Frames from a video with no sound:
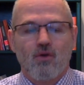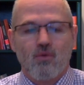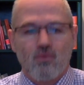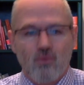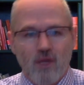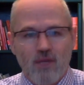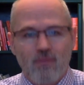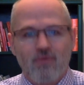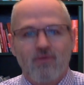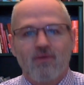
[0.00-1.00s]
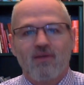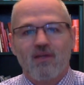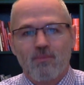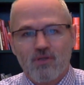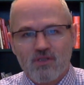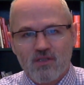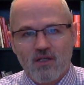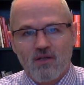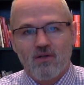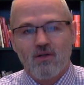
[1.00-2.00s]
Rape, in
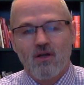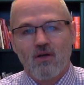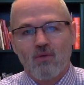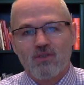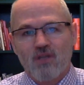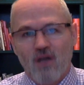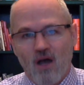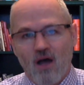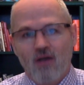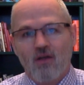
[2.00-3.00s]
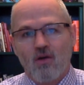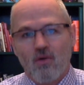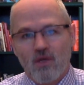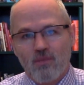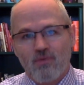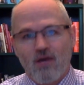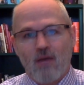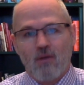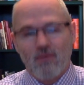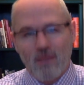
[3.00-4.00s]
particular, was an ongoing
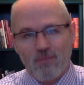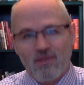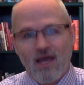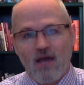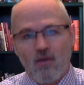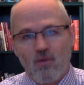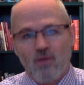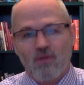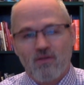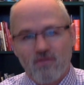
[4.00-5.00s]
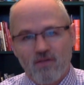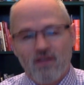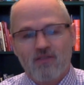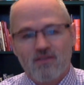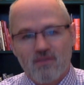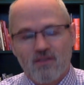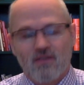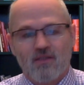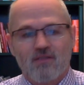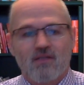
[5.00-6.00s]
problem that black women faced in
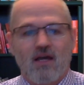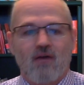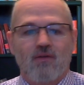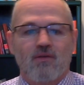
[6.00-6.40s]
the South.